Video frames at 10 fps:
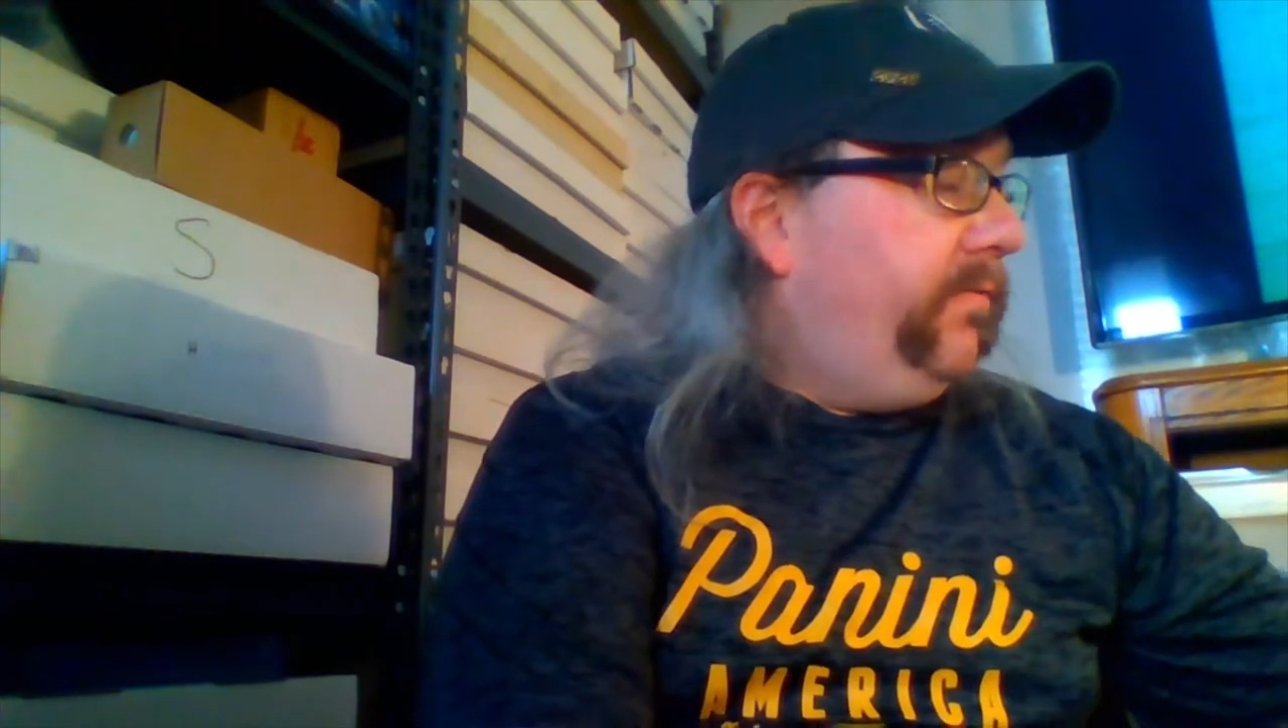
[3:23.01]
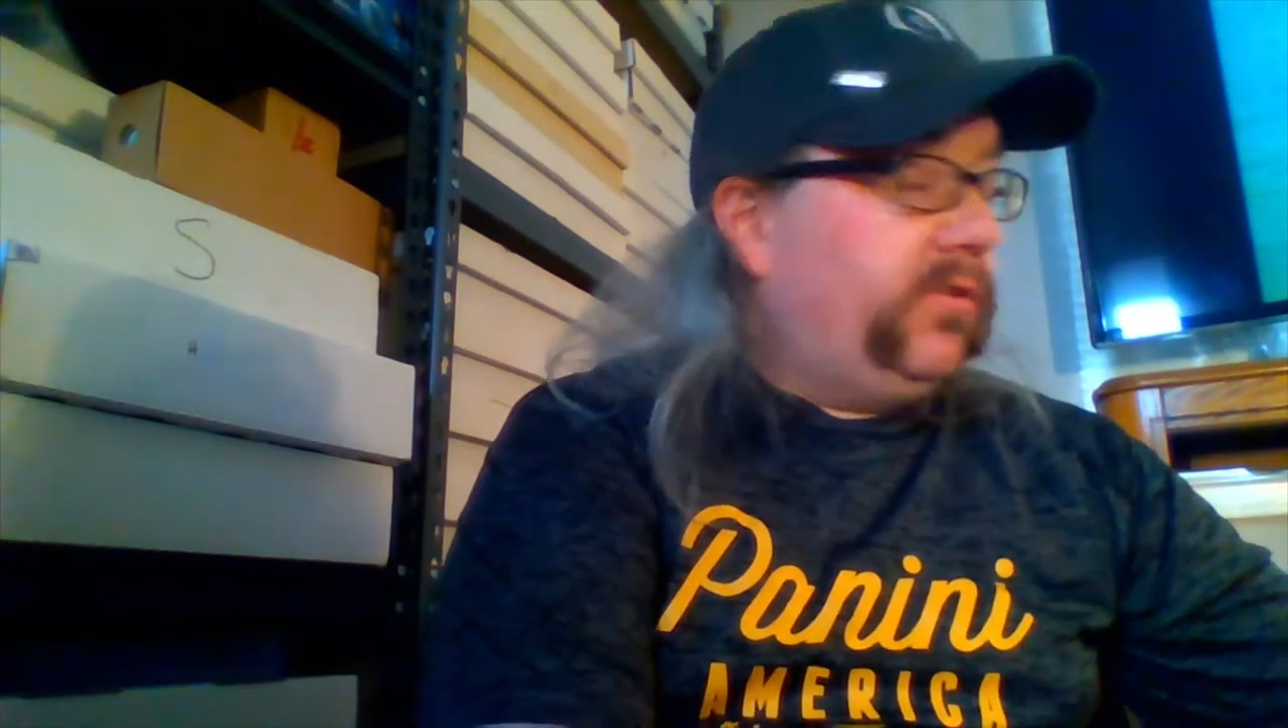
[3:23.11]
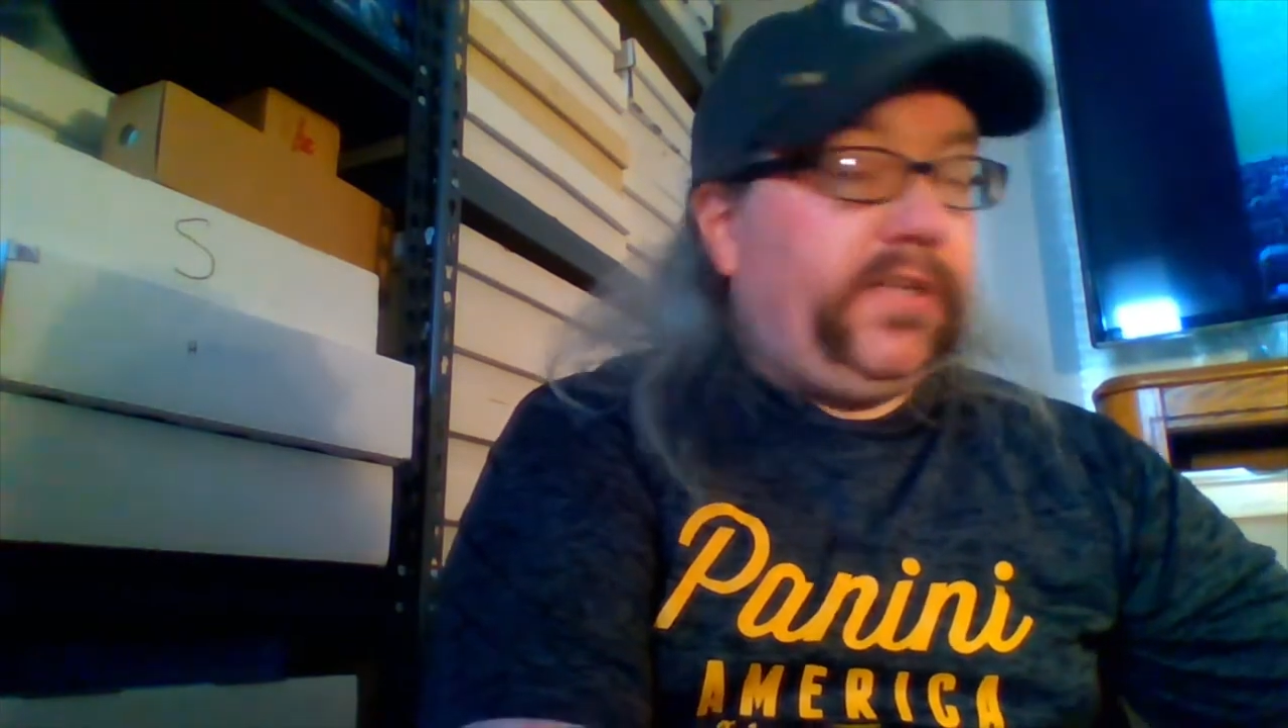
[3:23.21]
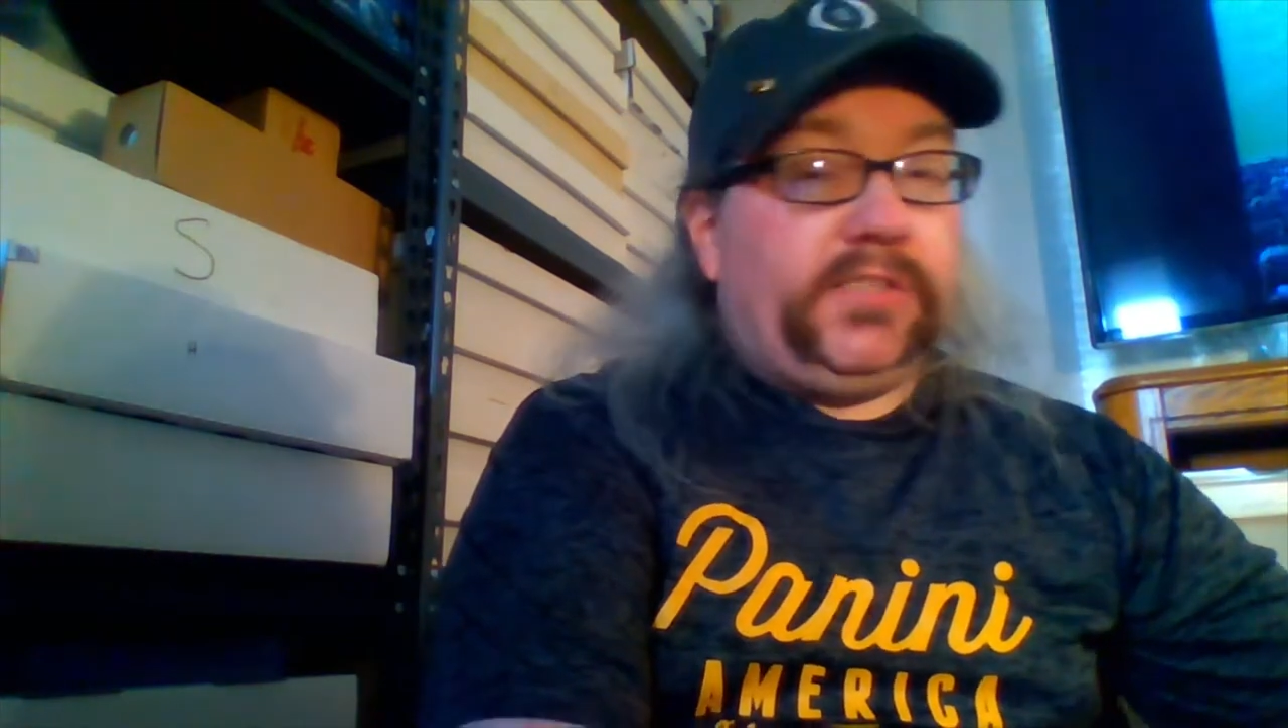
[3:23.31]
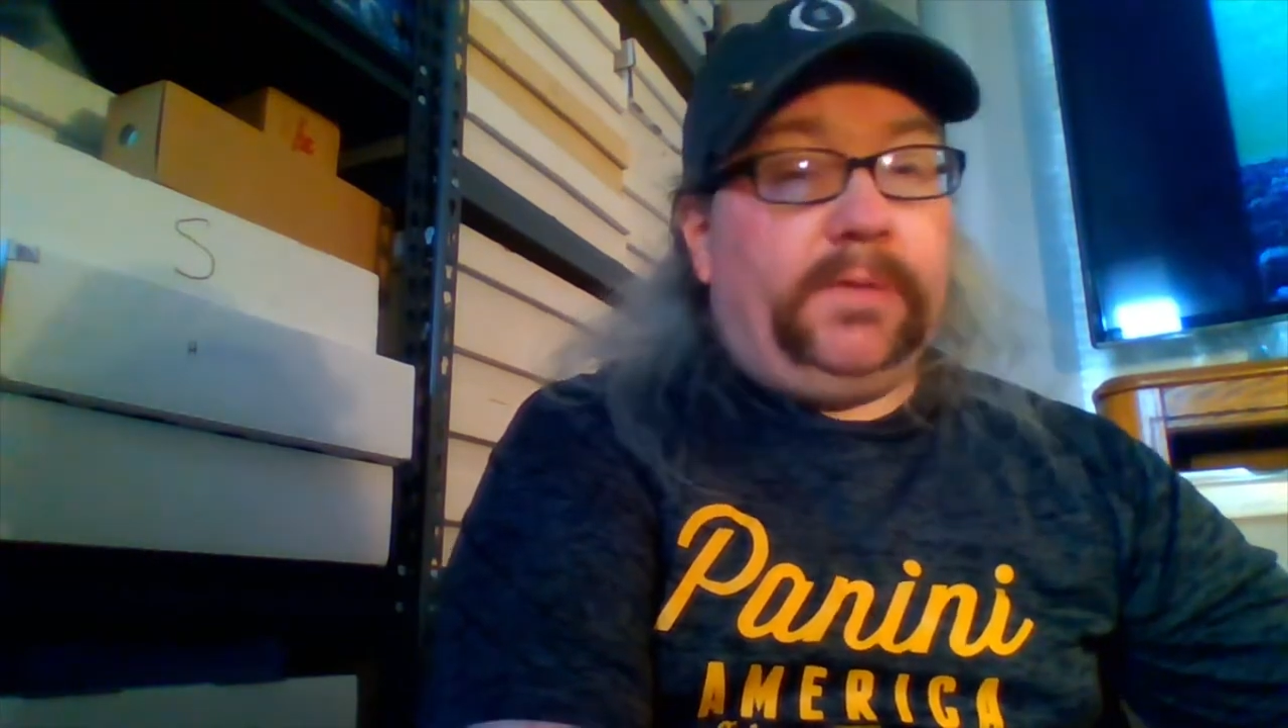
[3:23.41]

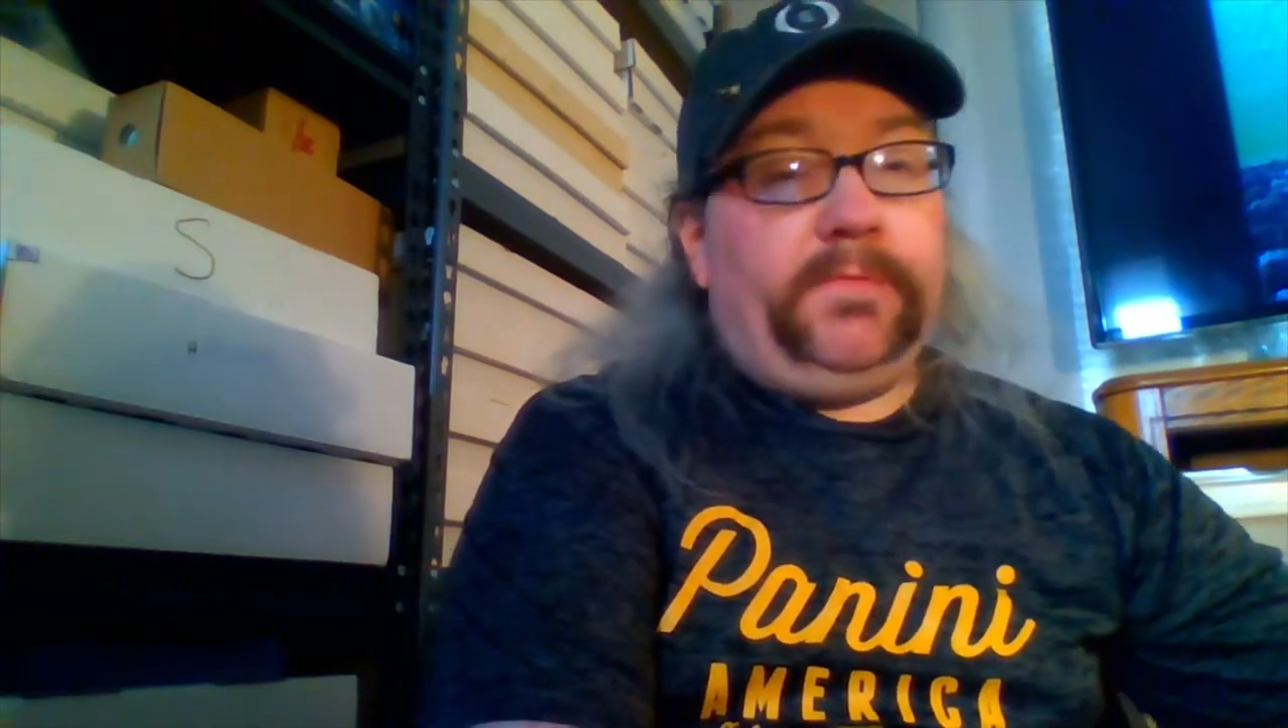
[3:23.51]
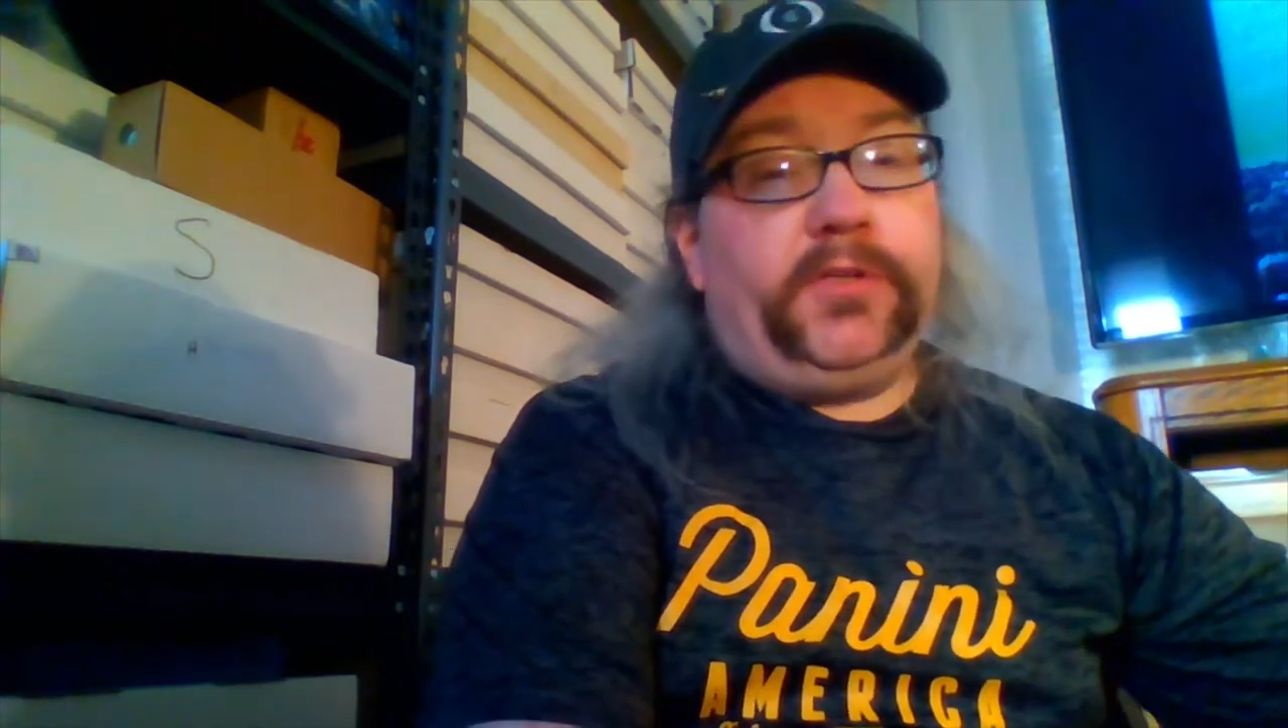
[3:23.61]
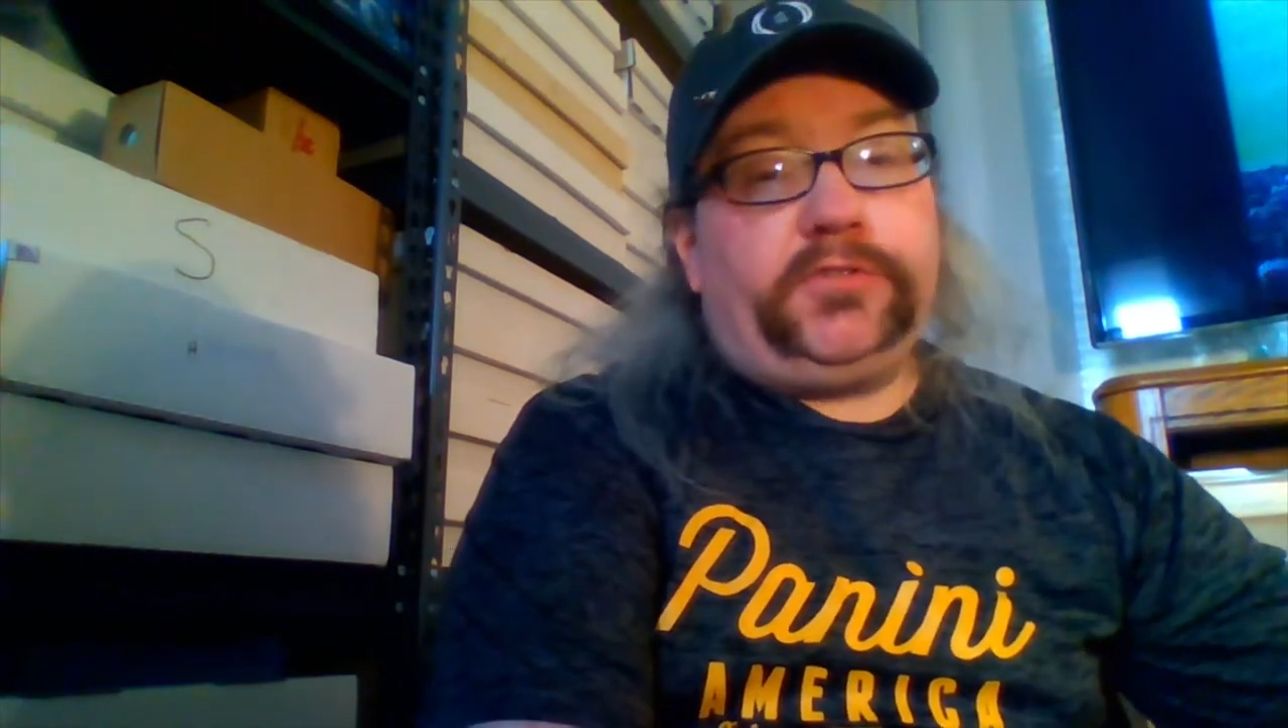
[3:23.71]
Also got some from the